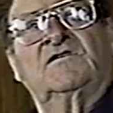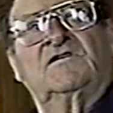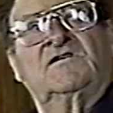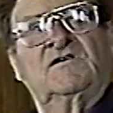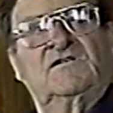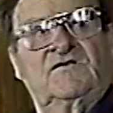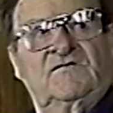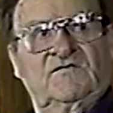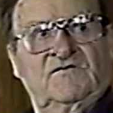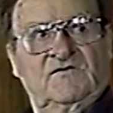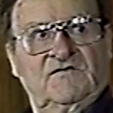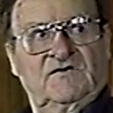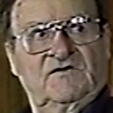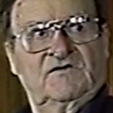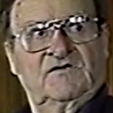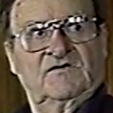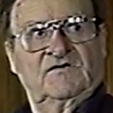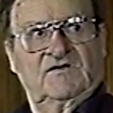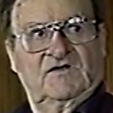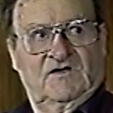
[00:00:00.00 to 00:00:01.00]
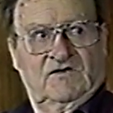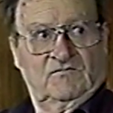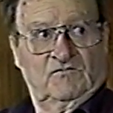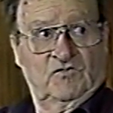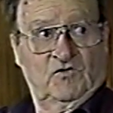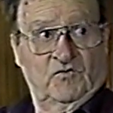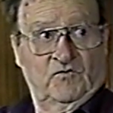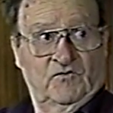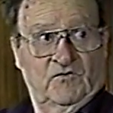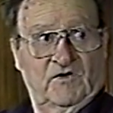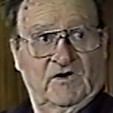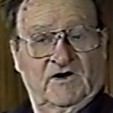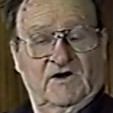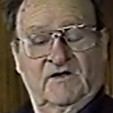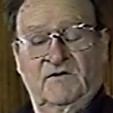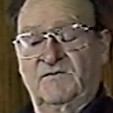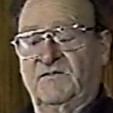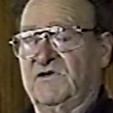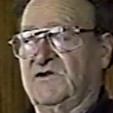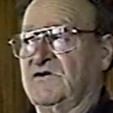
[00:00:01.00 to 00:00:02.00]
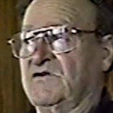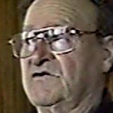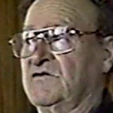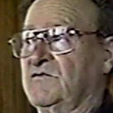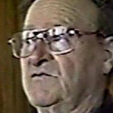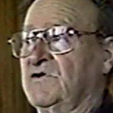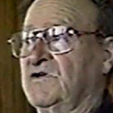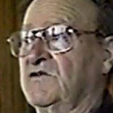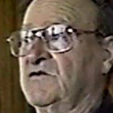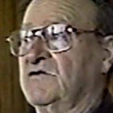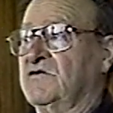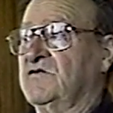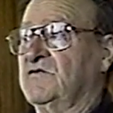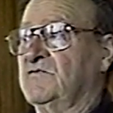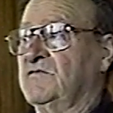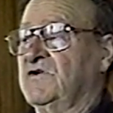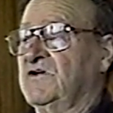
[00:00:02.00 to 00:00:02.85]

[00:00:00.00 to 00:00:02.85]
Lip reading: They had moved right up here. Her mother